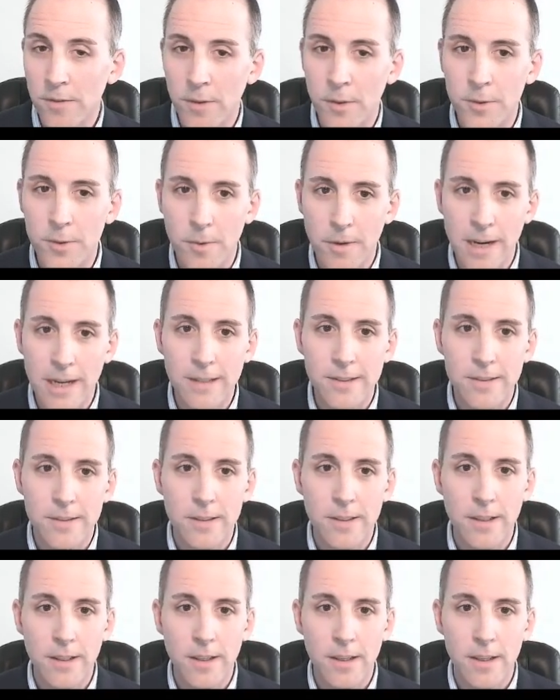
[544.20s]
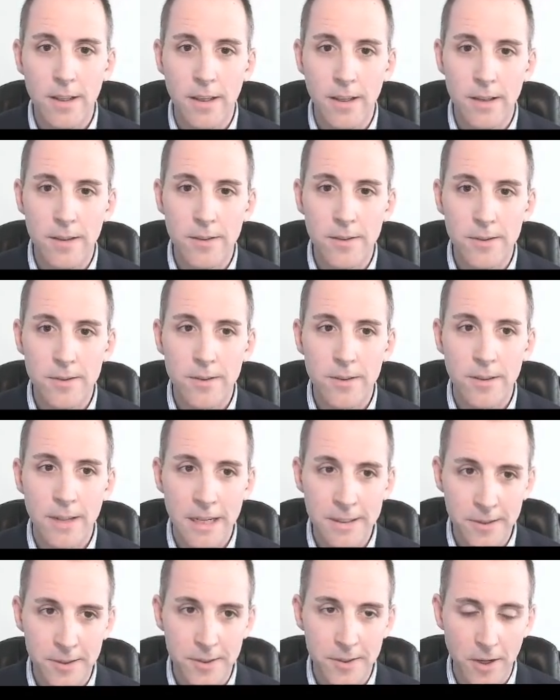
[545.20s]
of those rights is
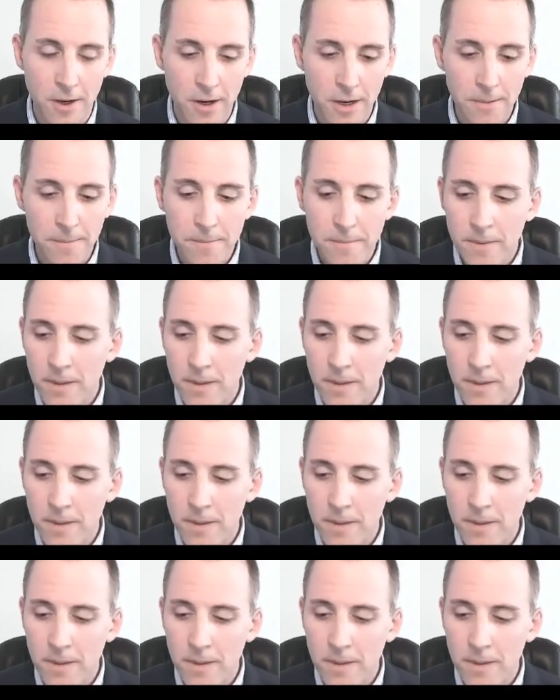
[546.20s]
necessary.